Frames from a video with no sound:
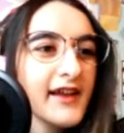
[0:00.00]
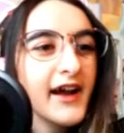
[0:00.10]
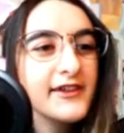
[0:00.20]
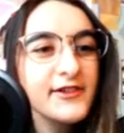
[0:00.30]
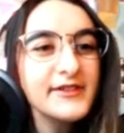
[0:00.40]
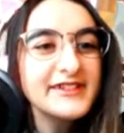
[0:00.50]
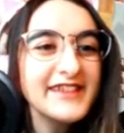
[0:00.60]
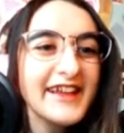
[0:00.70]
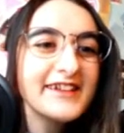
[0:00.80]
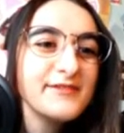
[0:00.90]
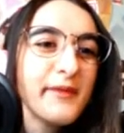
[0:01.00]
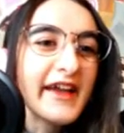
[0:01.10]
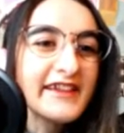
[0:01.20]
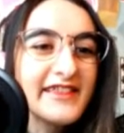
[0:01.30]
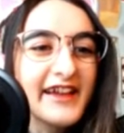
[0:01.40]
I do wish they had
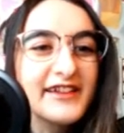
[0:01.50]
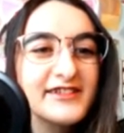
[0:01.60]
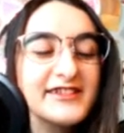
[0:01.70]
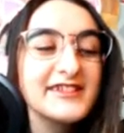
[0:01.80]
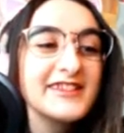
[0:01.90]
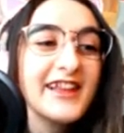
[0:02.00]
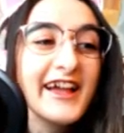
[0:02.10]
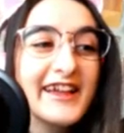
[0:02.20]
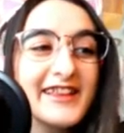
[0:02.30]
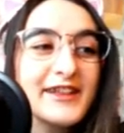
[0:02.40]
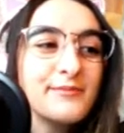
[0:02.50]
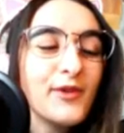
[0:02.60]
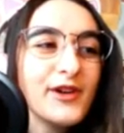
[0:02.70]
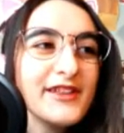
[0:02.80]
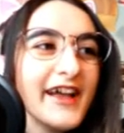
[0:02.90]
picked like slightly
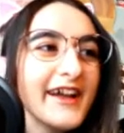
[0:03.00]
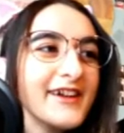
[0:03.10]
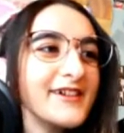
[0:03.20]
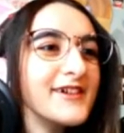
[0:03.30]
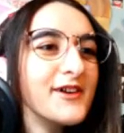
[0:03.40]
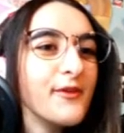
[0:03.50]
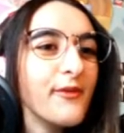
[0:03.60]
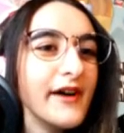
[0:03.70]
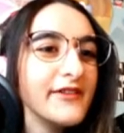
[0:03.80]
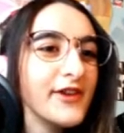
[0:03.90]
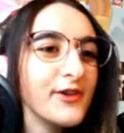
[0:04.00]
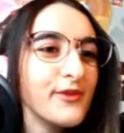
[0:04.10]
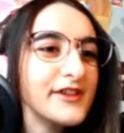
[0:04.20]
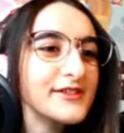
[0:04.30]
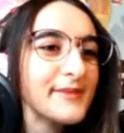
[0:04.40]
more like well-known
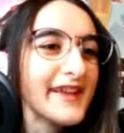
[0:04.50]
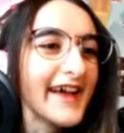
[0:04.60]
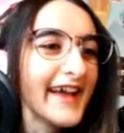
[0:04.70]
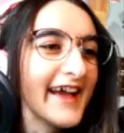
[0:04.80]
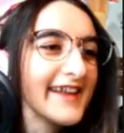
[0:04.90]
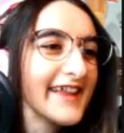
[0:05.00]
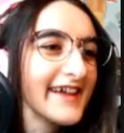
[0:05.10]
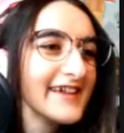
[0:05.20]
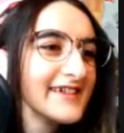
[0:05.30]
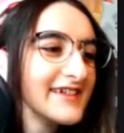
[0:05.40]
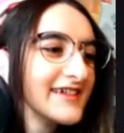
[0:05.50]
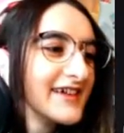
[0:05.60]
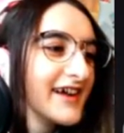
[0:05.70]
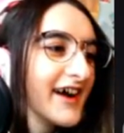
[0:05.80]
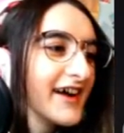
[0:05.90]
ones, but I kind of like
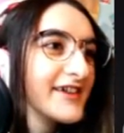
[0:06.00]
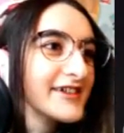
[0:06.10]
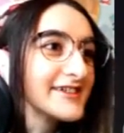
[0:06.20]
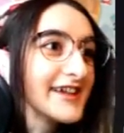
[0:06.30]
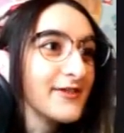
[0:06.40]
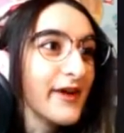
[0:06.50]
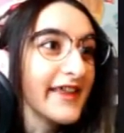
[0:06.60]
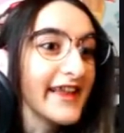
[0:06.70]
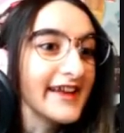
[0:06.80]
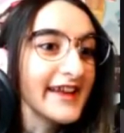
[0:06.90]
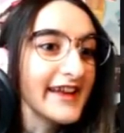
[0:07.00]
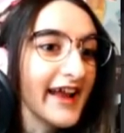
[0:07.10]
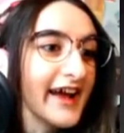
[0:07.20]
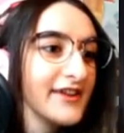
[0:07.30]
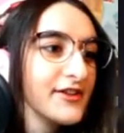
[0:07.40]
understand why they did
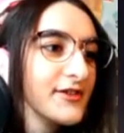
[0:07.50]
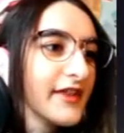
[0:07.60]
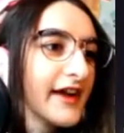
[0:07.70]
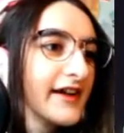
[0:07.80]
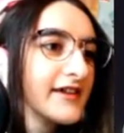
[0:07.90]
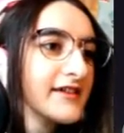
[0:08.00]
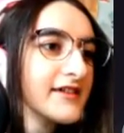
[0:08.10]
not do that.